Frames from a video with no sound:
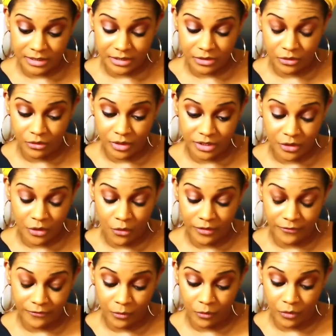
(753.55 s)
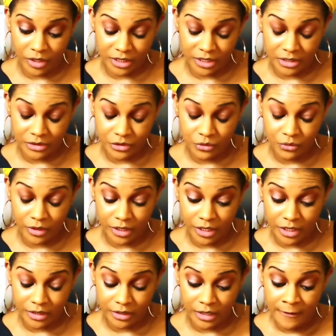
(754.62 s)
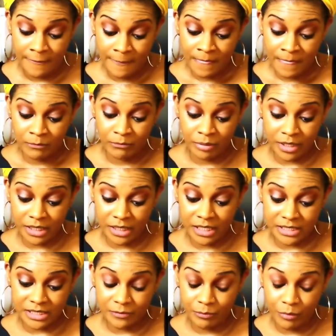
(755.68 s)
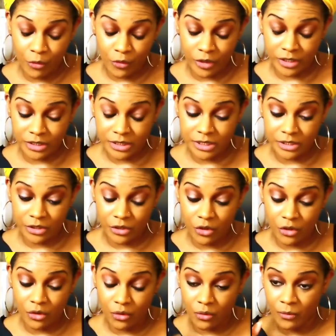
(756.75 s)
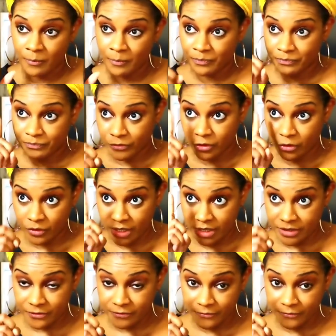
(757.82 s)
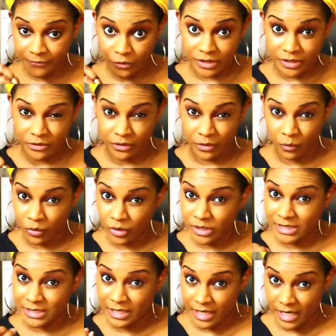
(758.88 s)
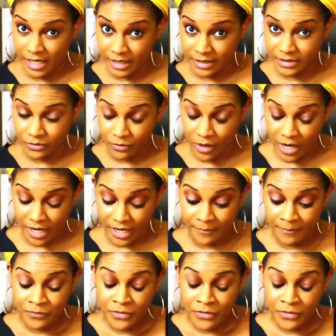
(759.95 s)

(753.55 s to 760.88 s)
So it's going from one thing to another, but it's important to know you need to focus on what's next, right?